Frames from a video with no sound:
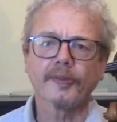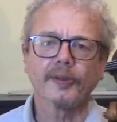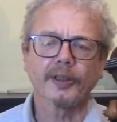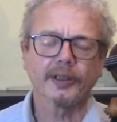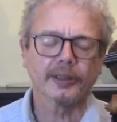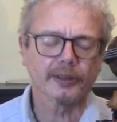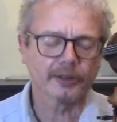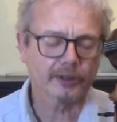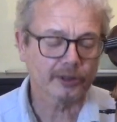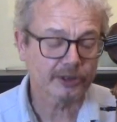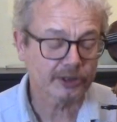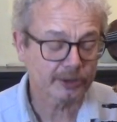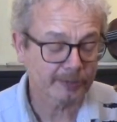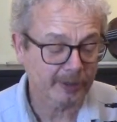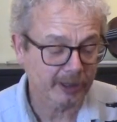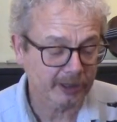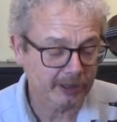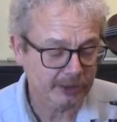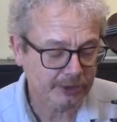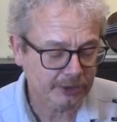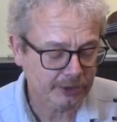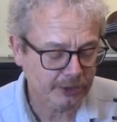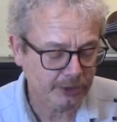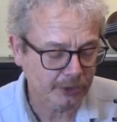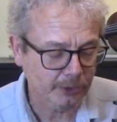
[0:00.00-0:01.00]
thing you'll notice about
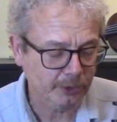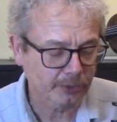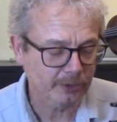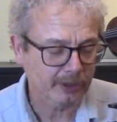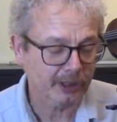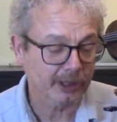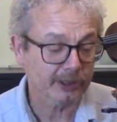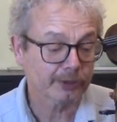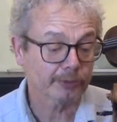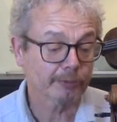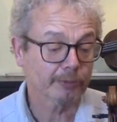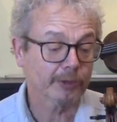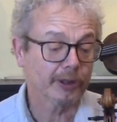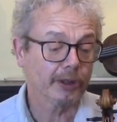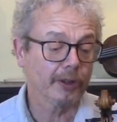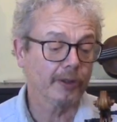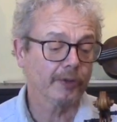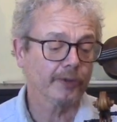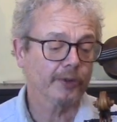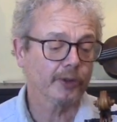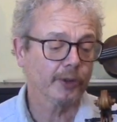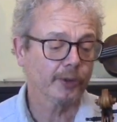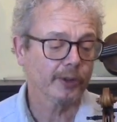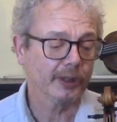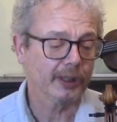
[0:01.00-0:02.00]
this tune as we go
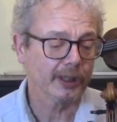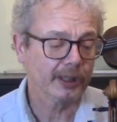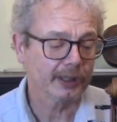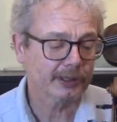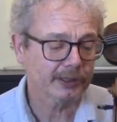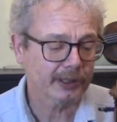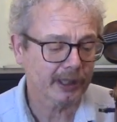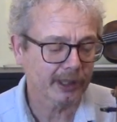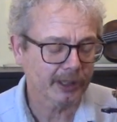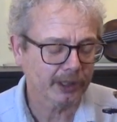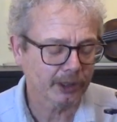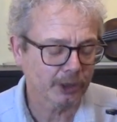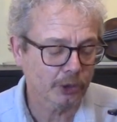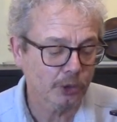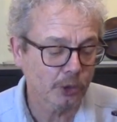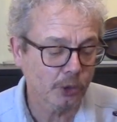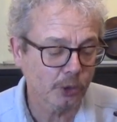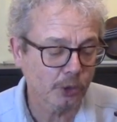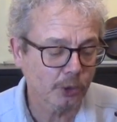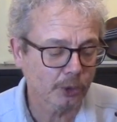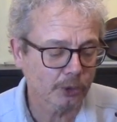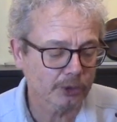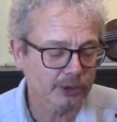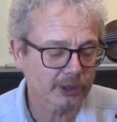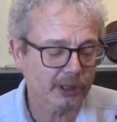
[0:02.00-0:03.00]
through it is that the
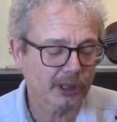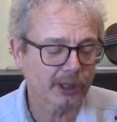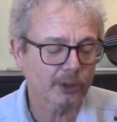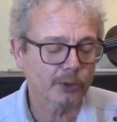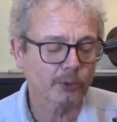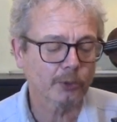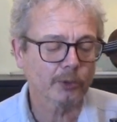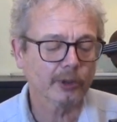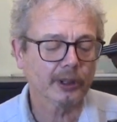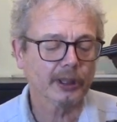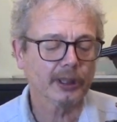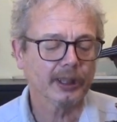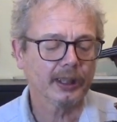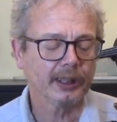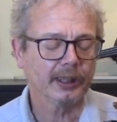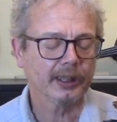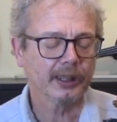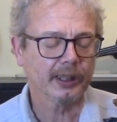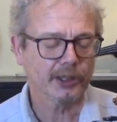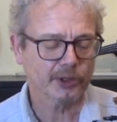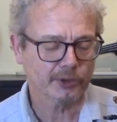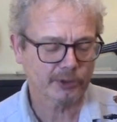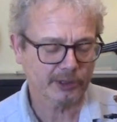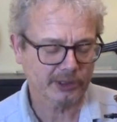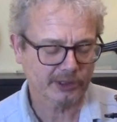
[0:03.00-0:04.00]
chords are really
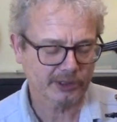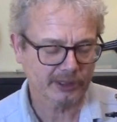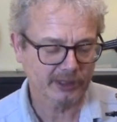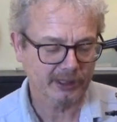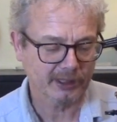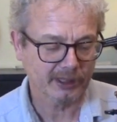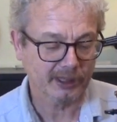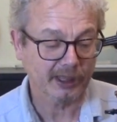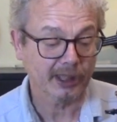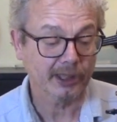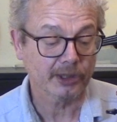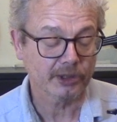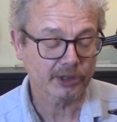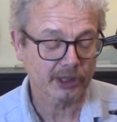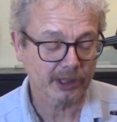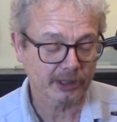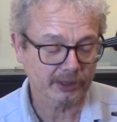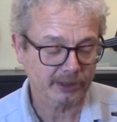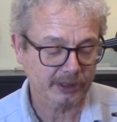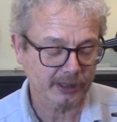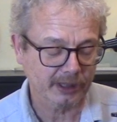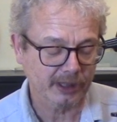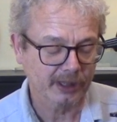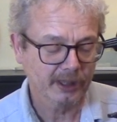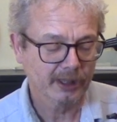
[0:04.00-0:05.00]
interesting and
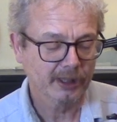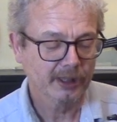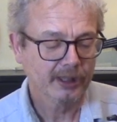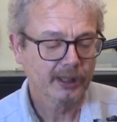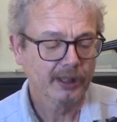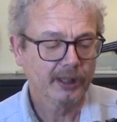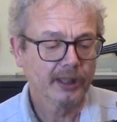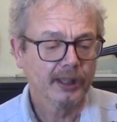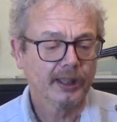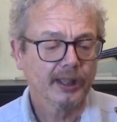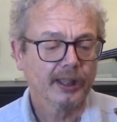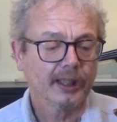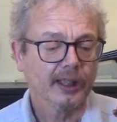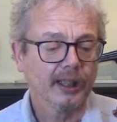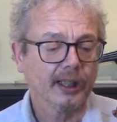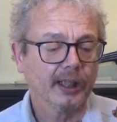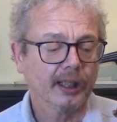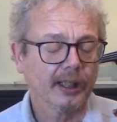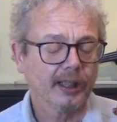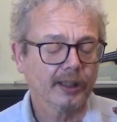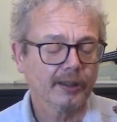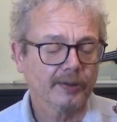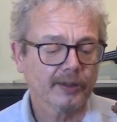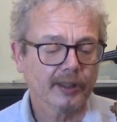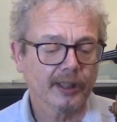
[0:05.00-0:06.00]
jazzy,
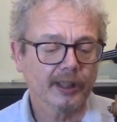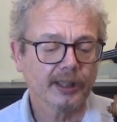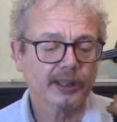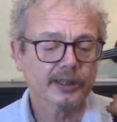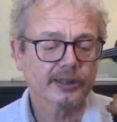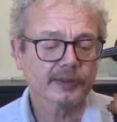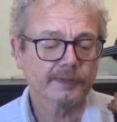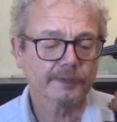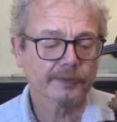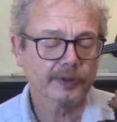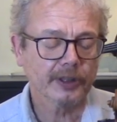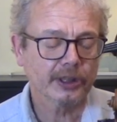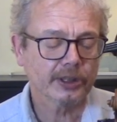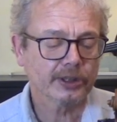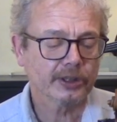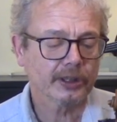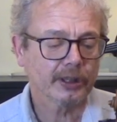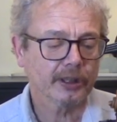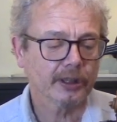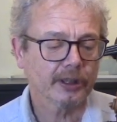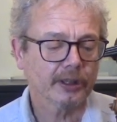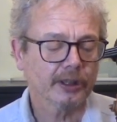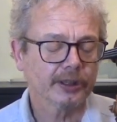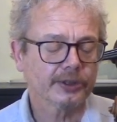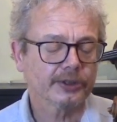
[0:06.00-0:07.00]
and that is a
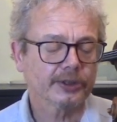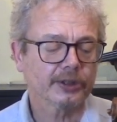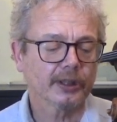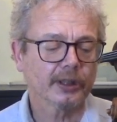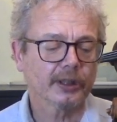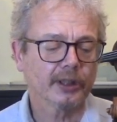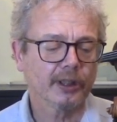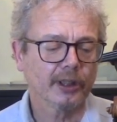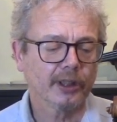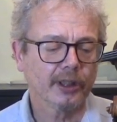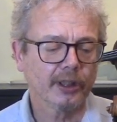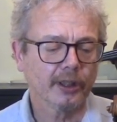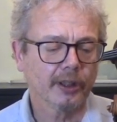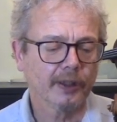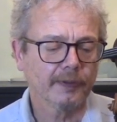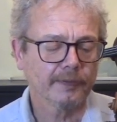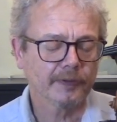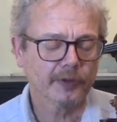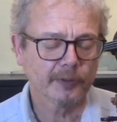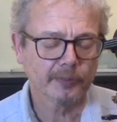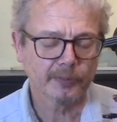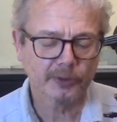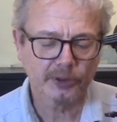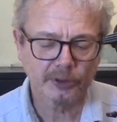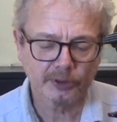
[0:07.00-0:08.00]
feature certainly of
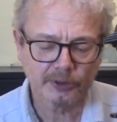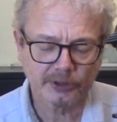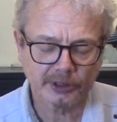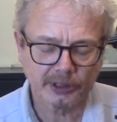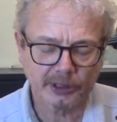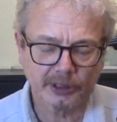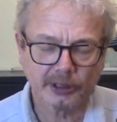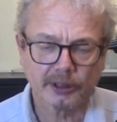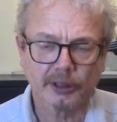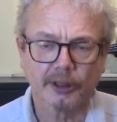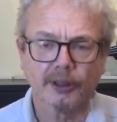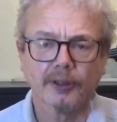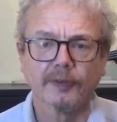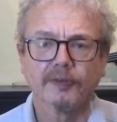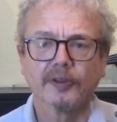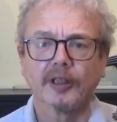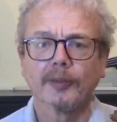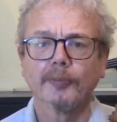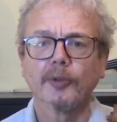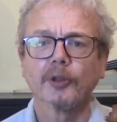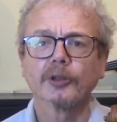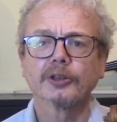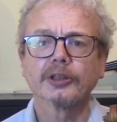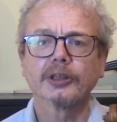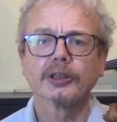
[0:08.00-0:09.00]
the music of
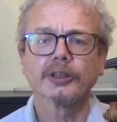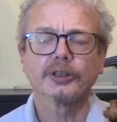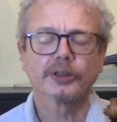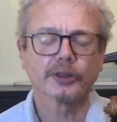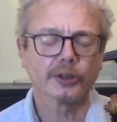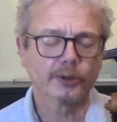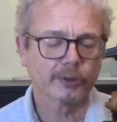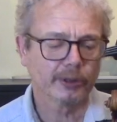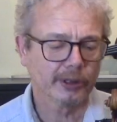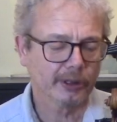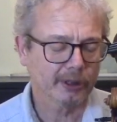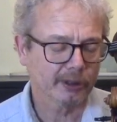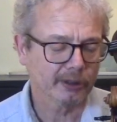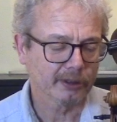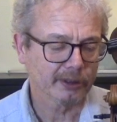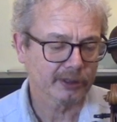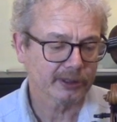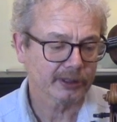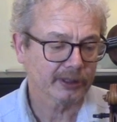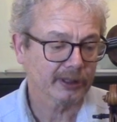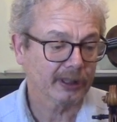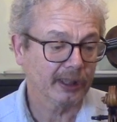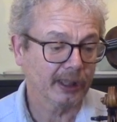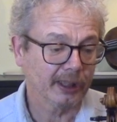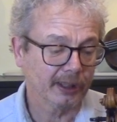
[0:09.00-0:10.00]
La Bottine
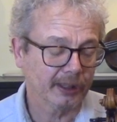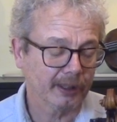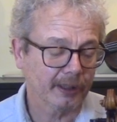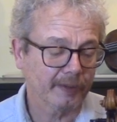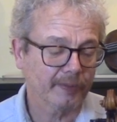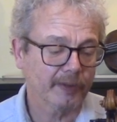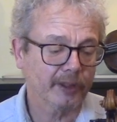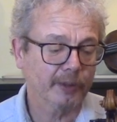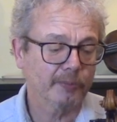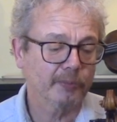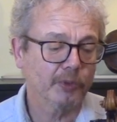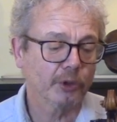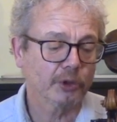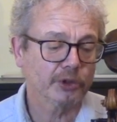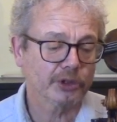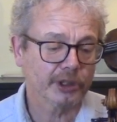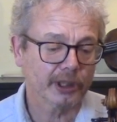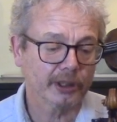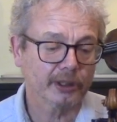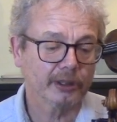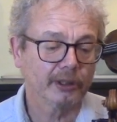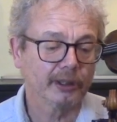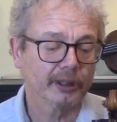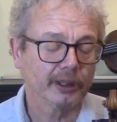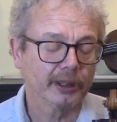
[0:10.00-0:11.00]
Souriante, and I think more
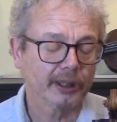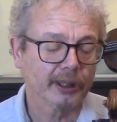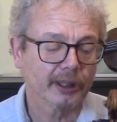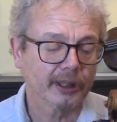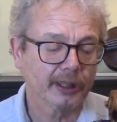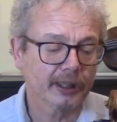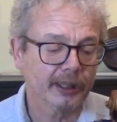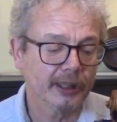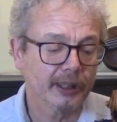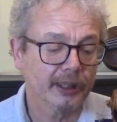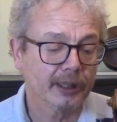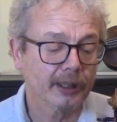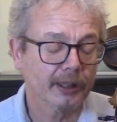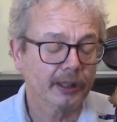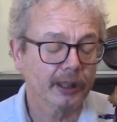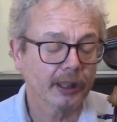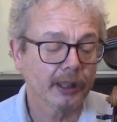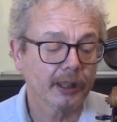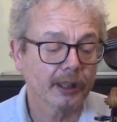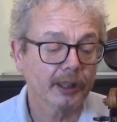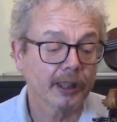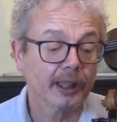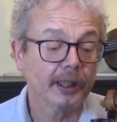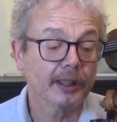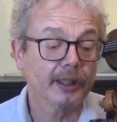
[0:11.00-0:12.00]
generally in
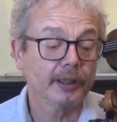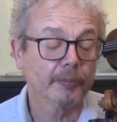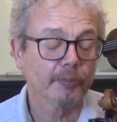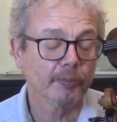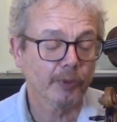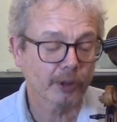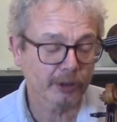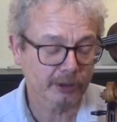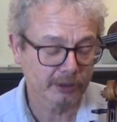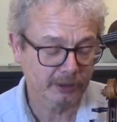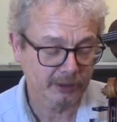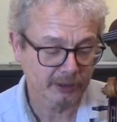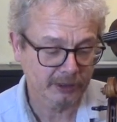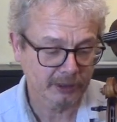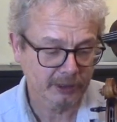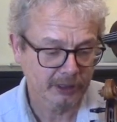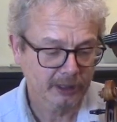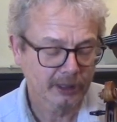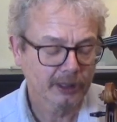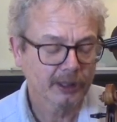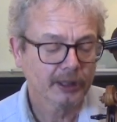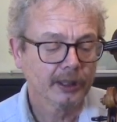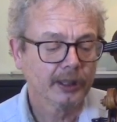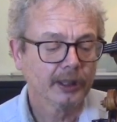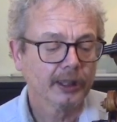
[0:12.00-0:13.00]
the modern
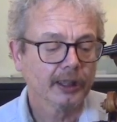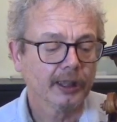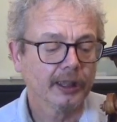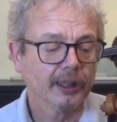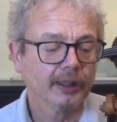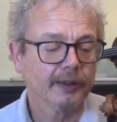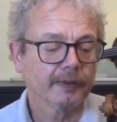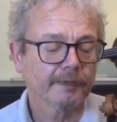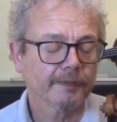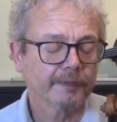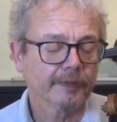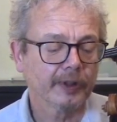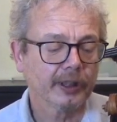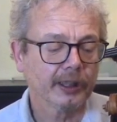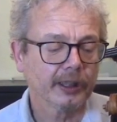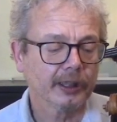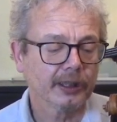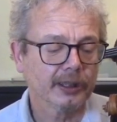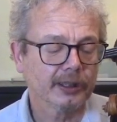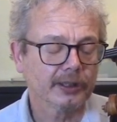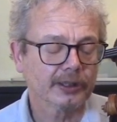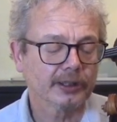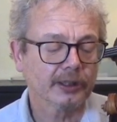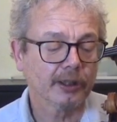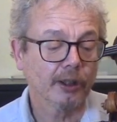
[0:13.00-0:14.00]

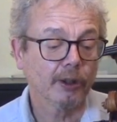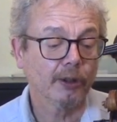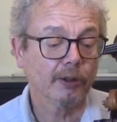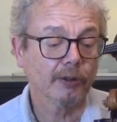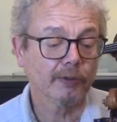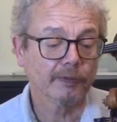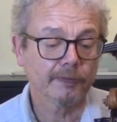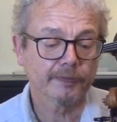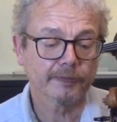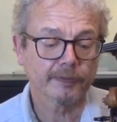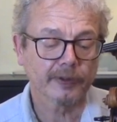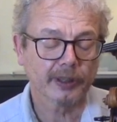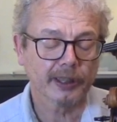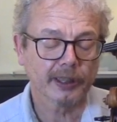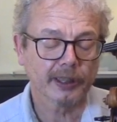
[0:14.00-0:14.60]
phase of